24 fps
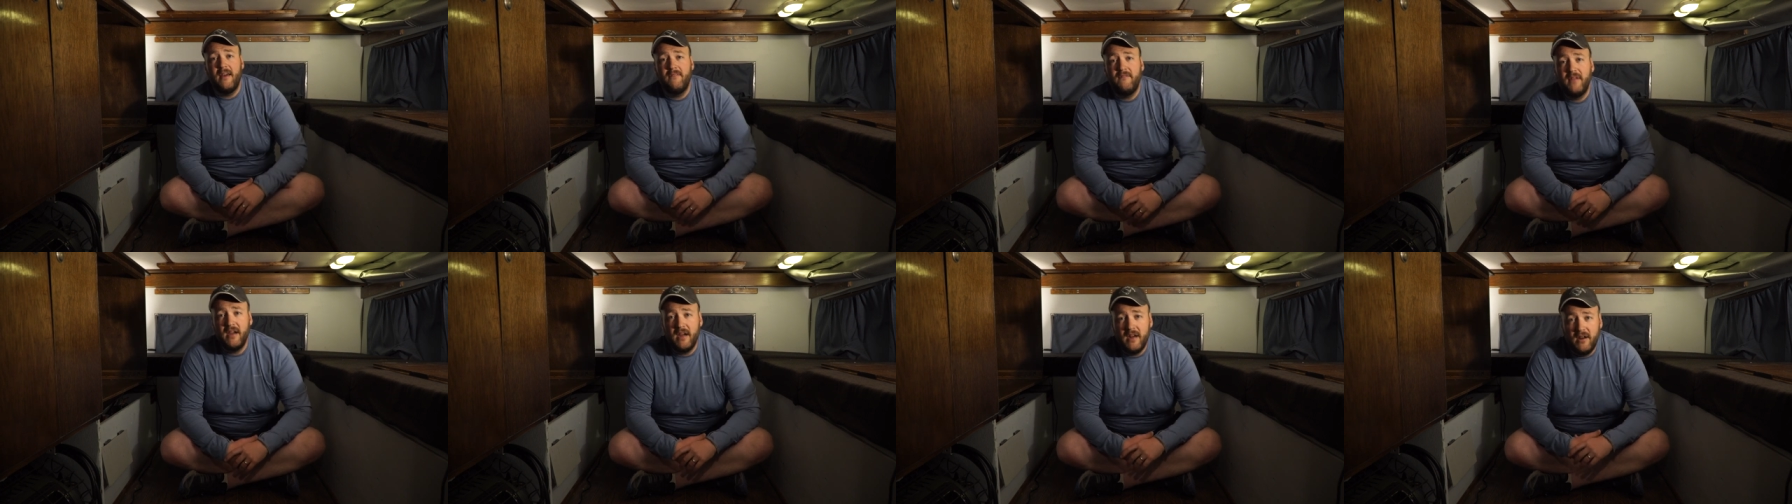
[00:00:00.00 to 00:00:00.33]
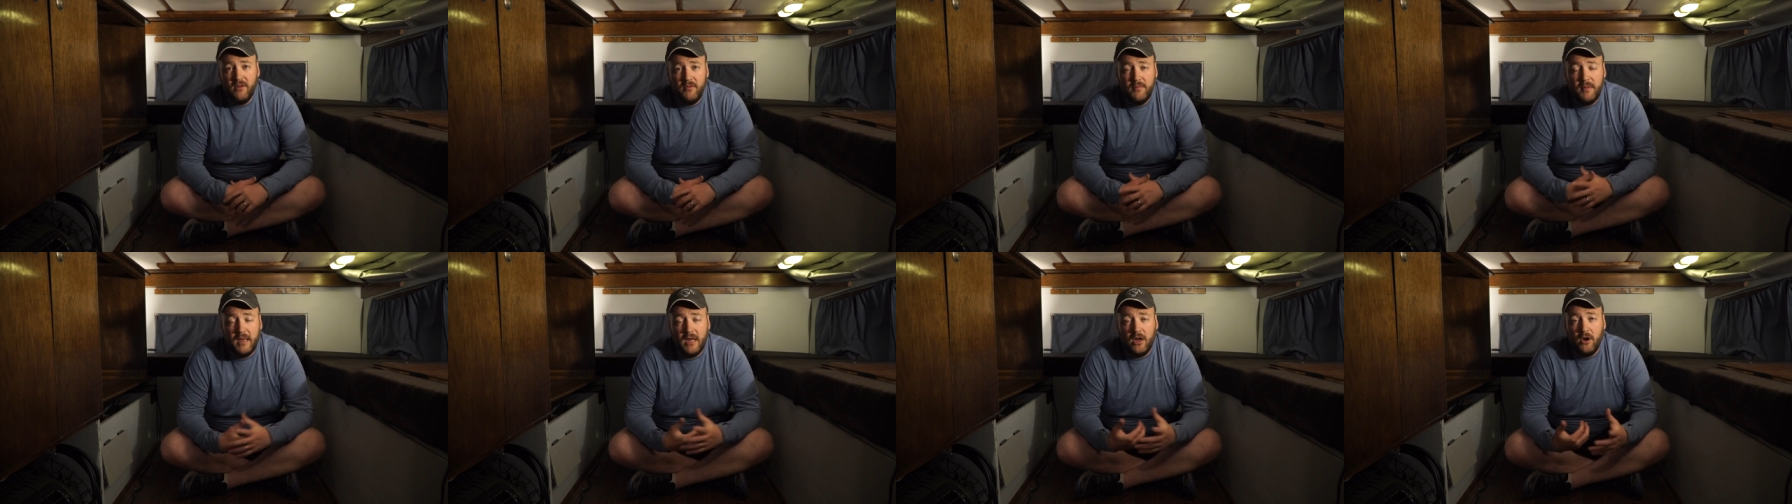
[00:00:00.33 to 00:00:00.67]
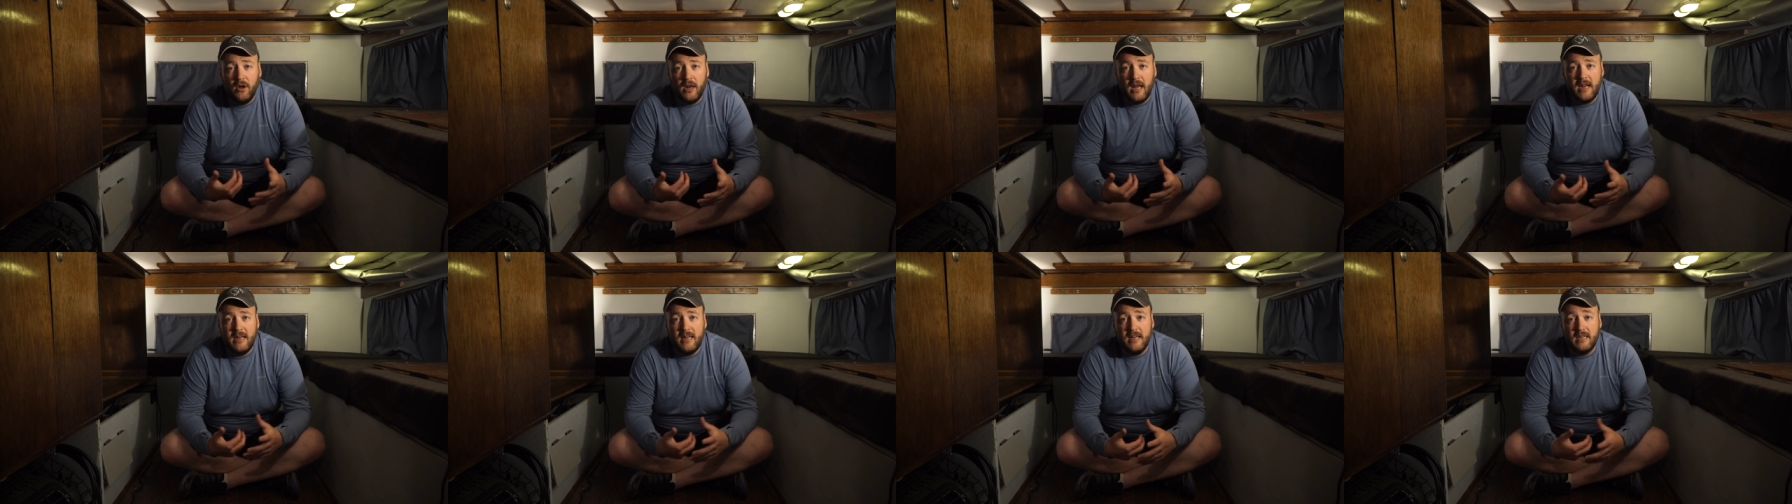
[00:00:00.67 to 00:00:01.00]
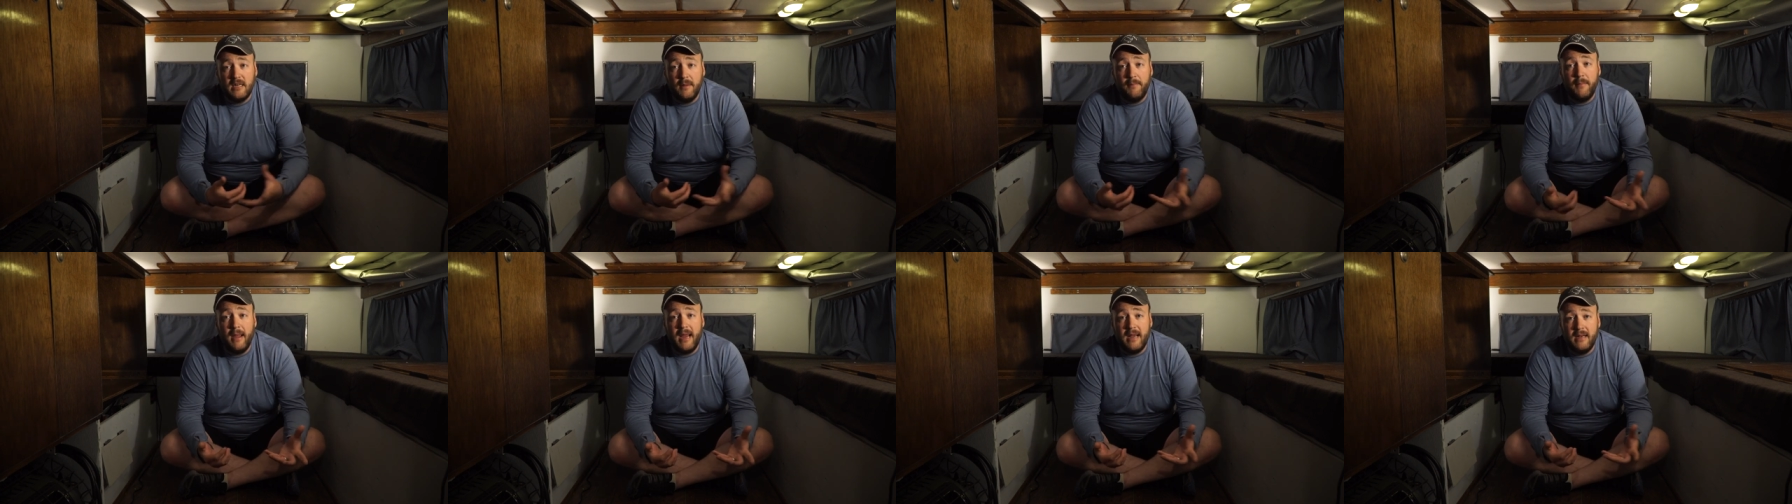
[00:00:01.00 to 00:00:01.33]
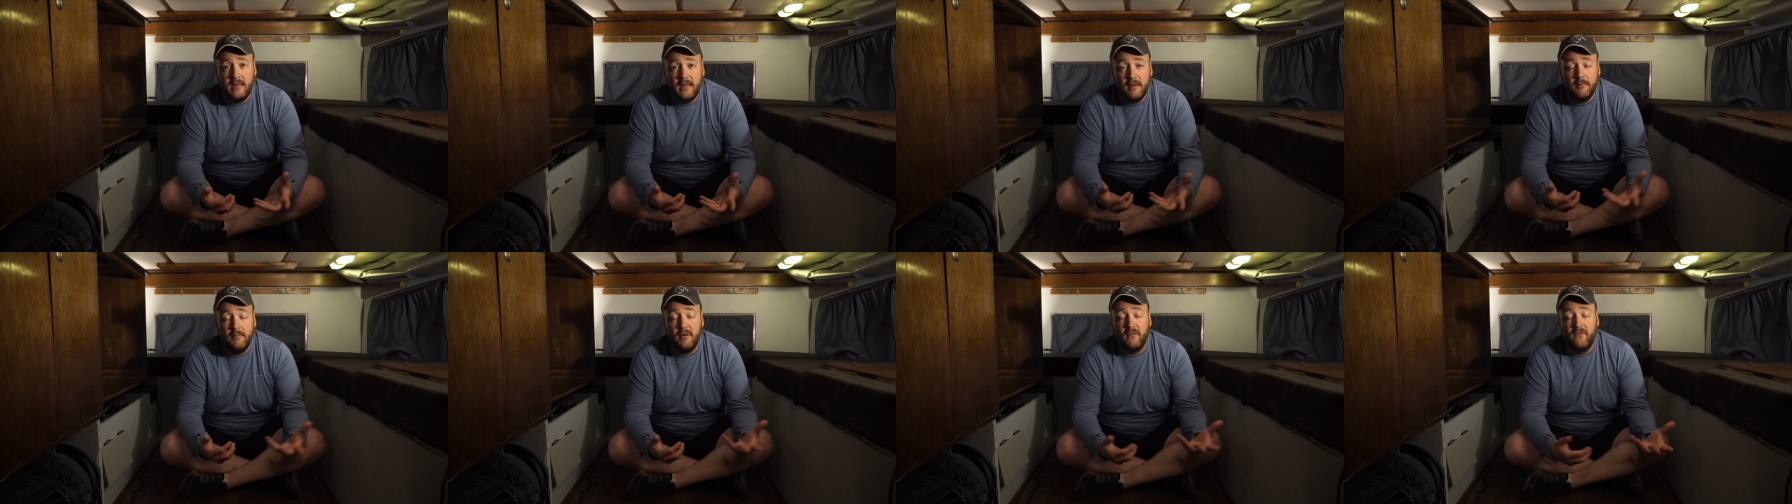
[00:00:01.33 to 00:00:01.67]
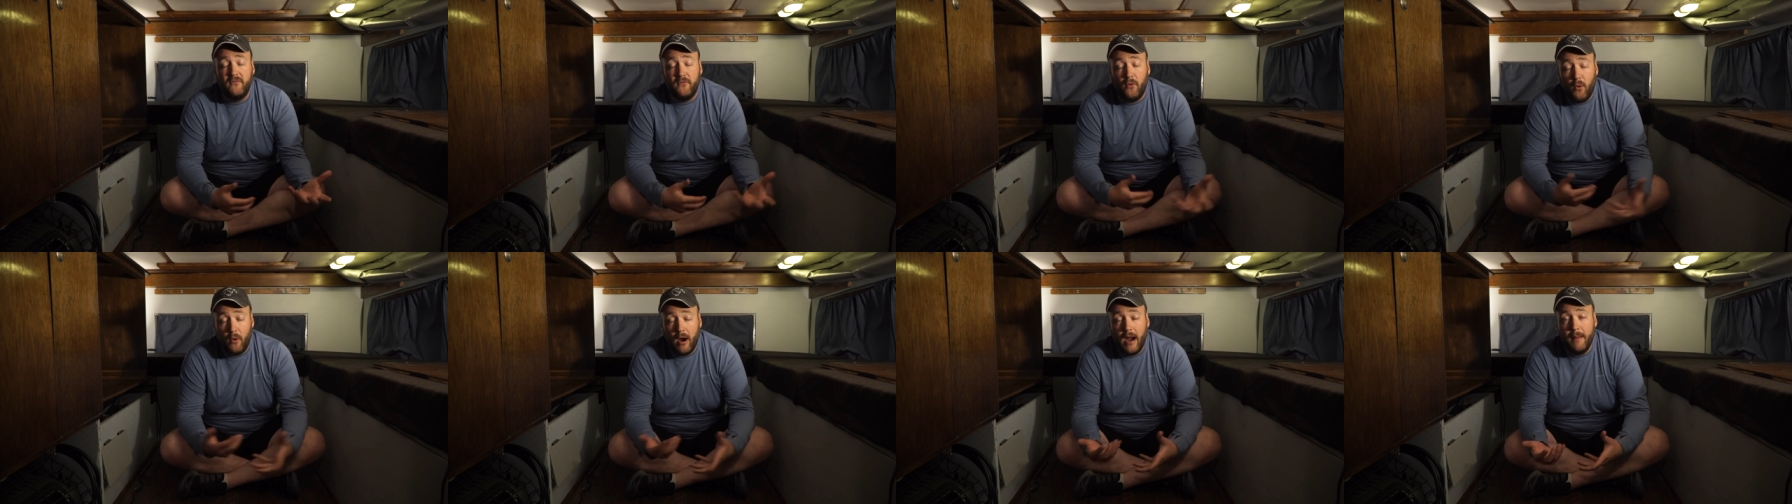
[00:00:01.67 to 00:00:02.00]
I figured it would be a good idea to paint it
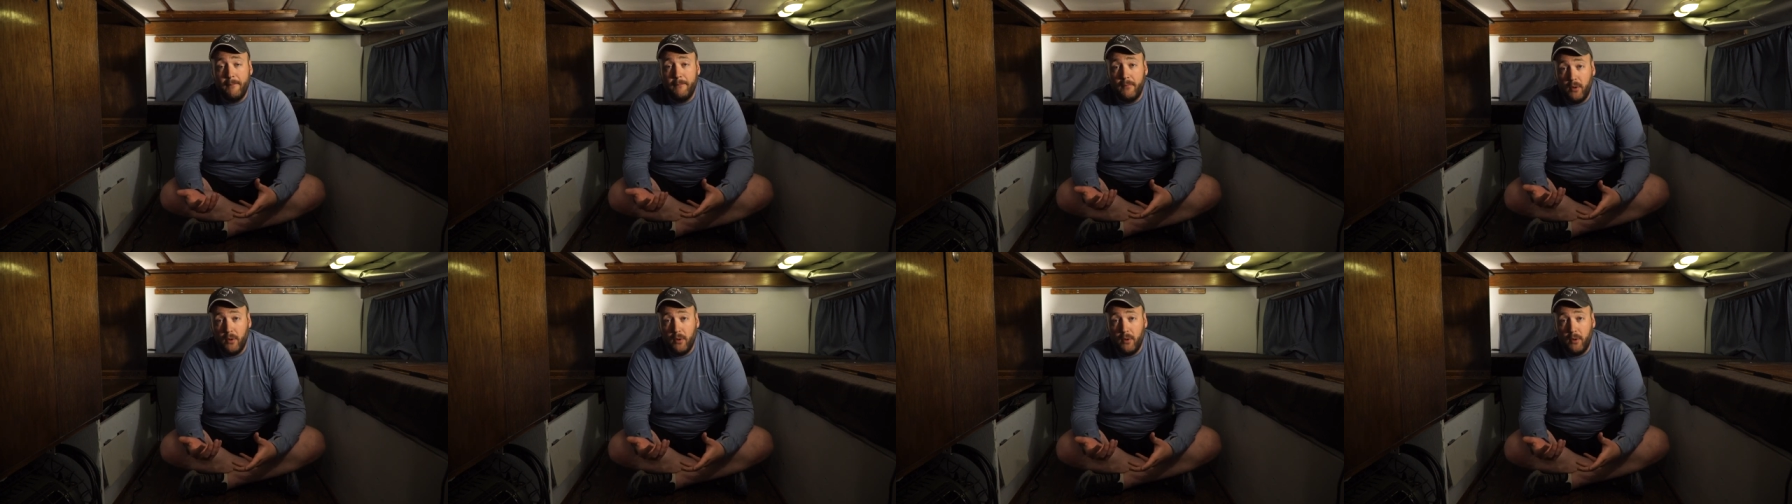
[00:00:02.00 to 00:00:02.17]
before I